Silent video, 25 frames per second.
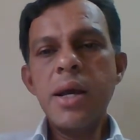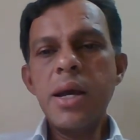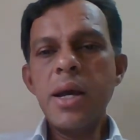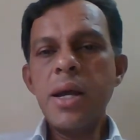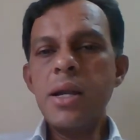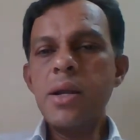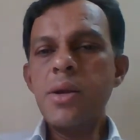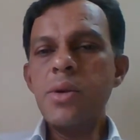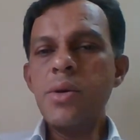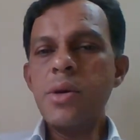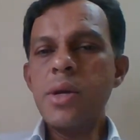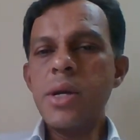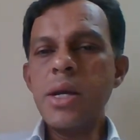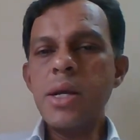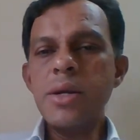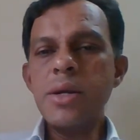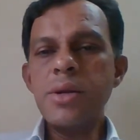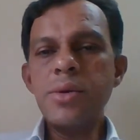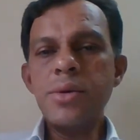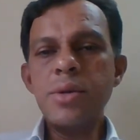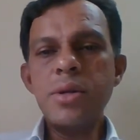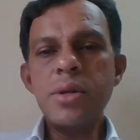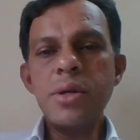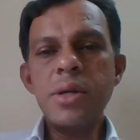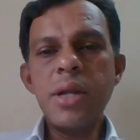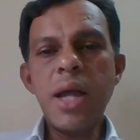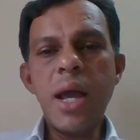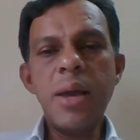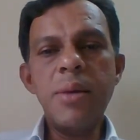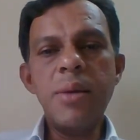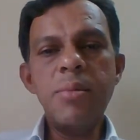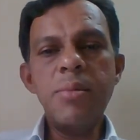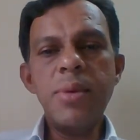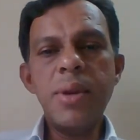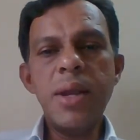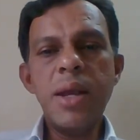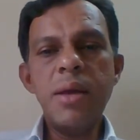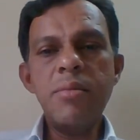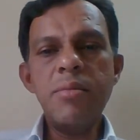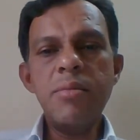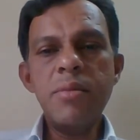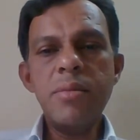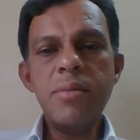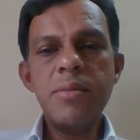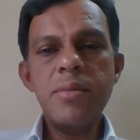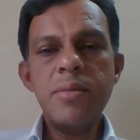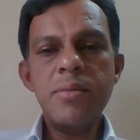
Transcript: and looking into the time frame,